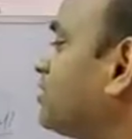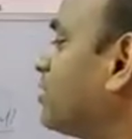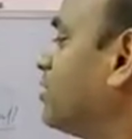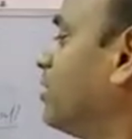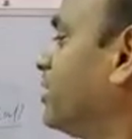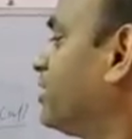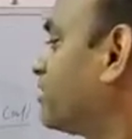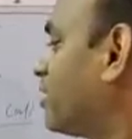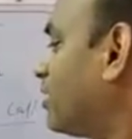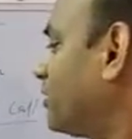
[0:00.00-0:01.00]
the
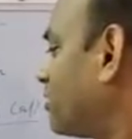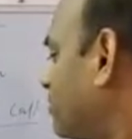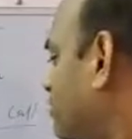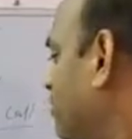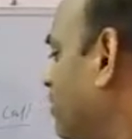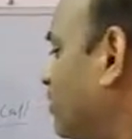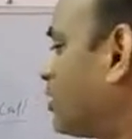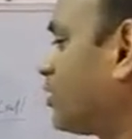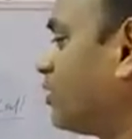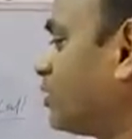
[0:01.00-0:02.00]
internal interrupt, and